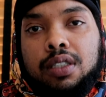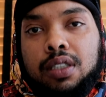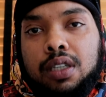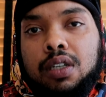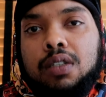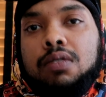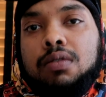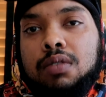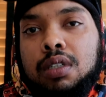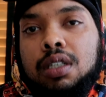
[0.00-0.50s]

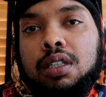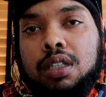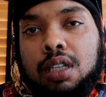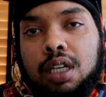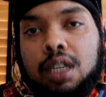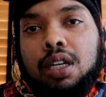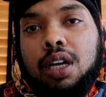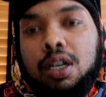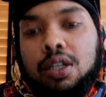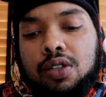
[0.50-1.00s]
So
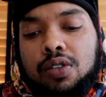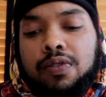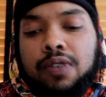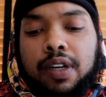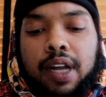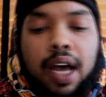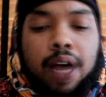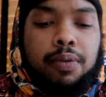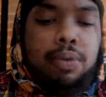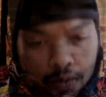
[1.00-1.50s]
good on you for
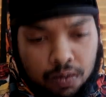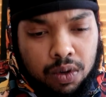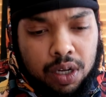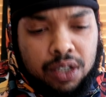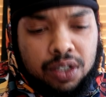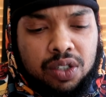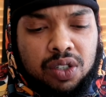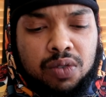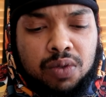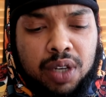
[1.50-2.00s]
that one.
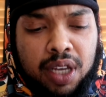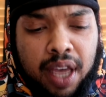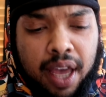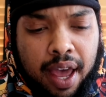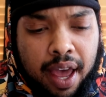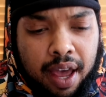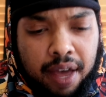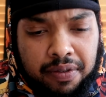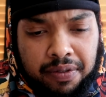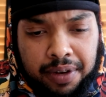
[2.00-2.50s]
What do we
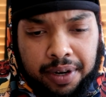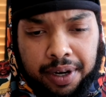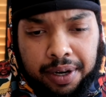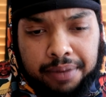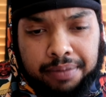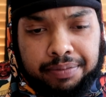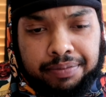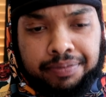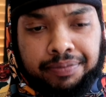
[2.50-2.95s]
have here?